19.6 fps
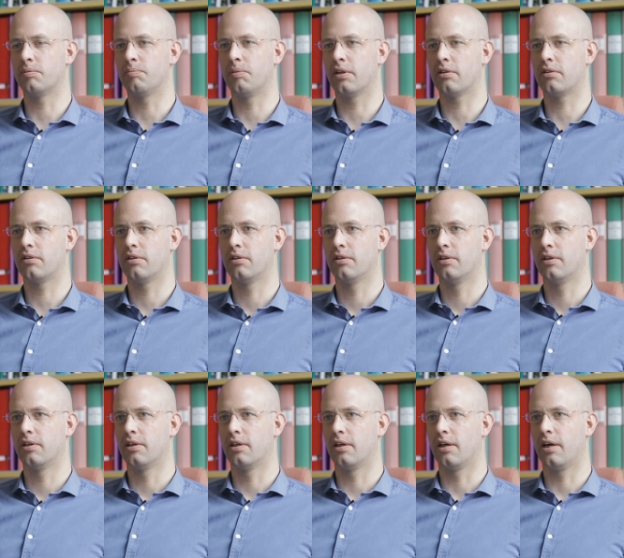But
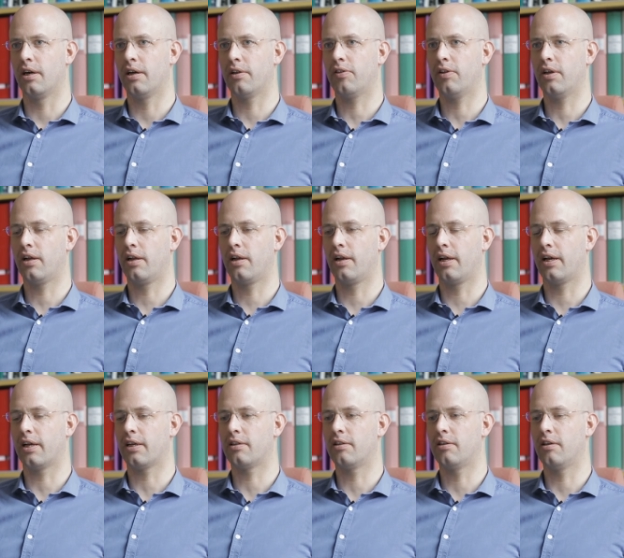I think
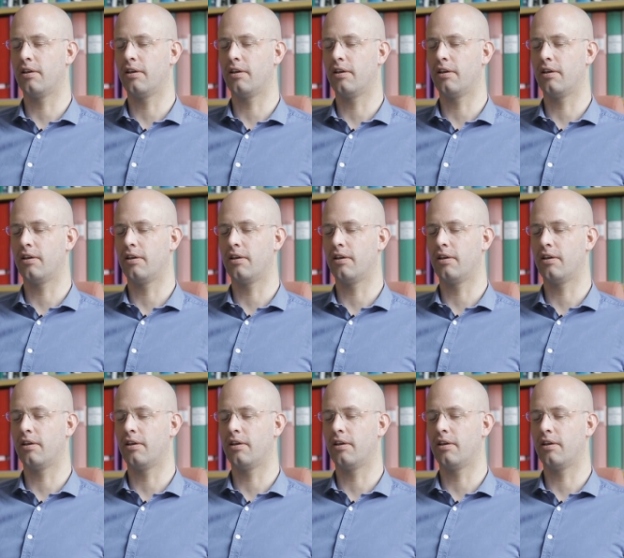like